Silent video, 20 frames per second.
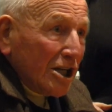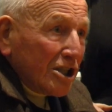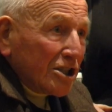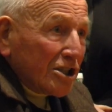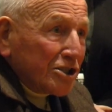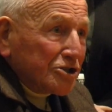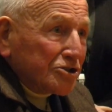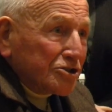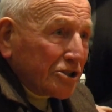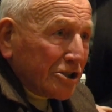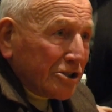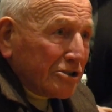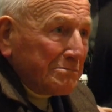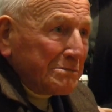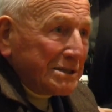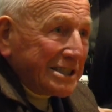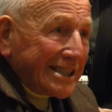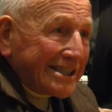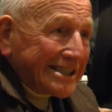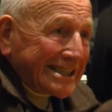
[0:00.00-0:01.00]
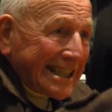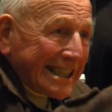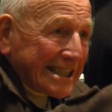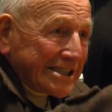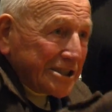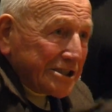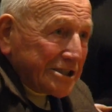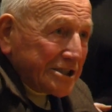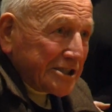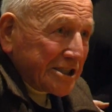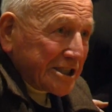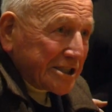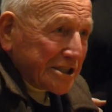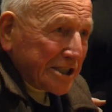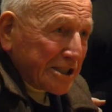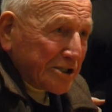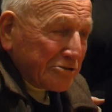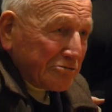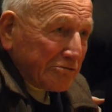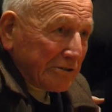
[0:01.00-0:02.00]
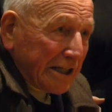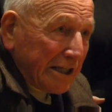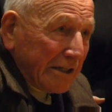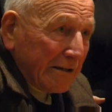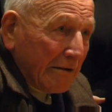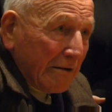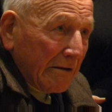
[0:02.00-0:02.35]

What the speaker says: Because Germany attacked another country.